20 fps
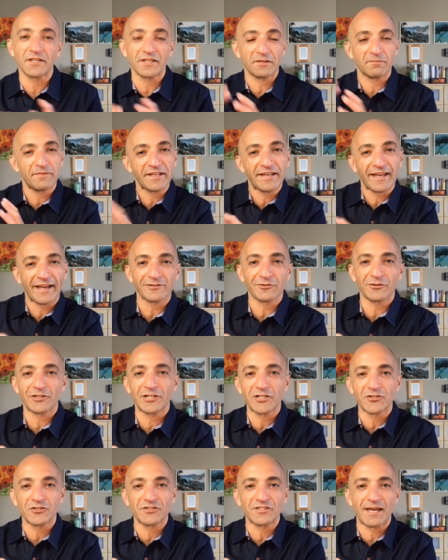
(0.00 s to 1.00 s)
I can make
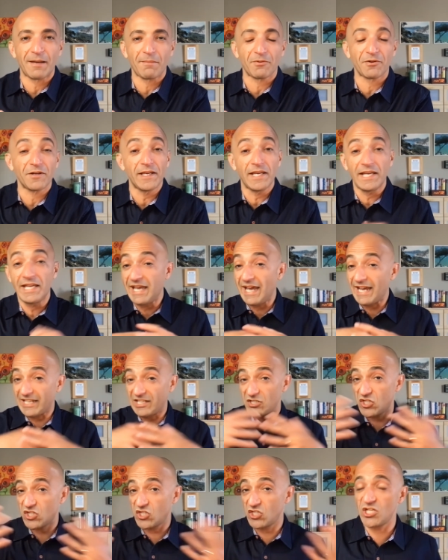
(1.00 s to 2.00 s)
calculations happen. I
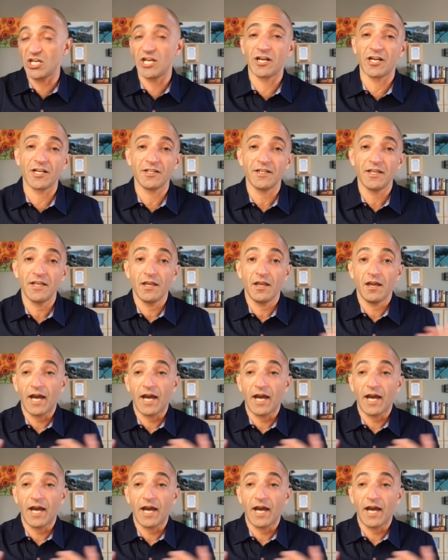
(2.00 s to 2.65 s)
can share it.